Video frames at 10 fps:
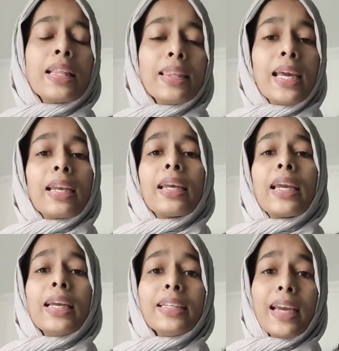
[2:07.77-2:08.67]
Then,
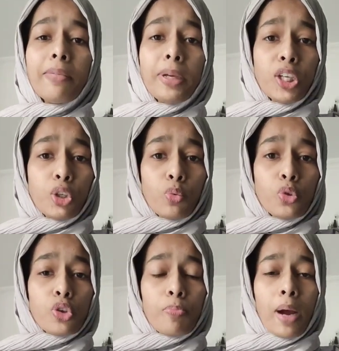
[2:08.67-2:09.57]
it can be
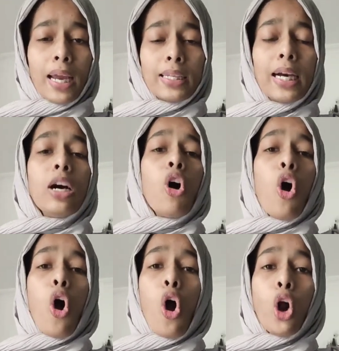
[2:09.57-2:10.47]
used by the
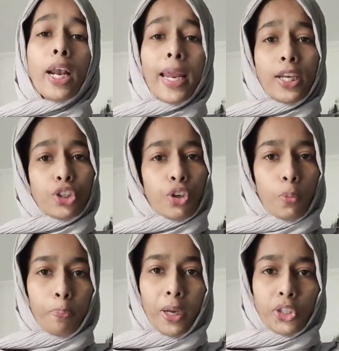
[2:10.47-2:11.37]
all age
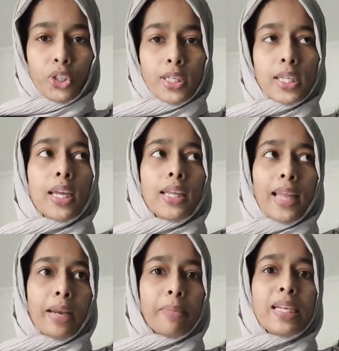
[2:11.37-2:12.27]
group patients.
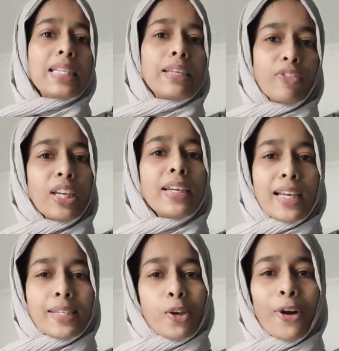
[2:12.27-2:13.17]
That means it
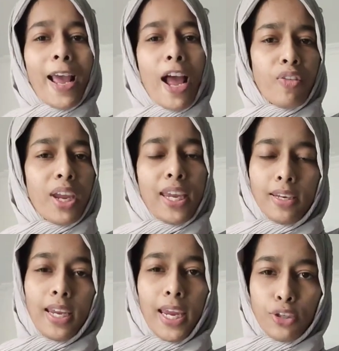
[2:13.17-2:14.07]
does not have
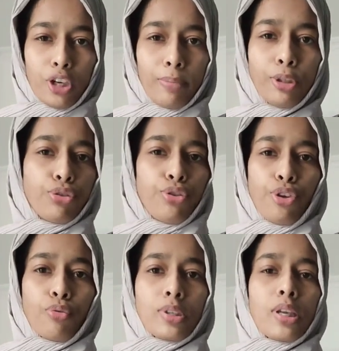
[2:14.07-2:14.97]
any age limit to
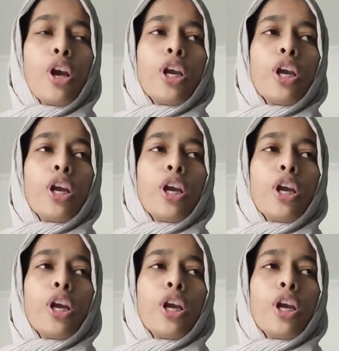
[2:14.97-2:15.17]
use.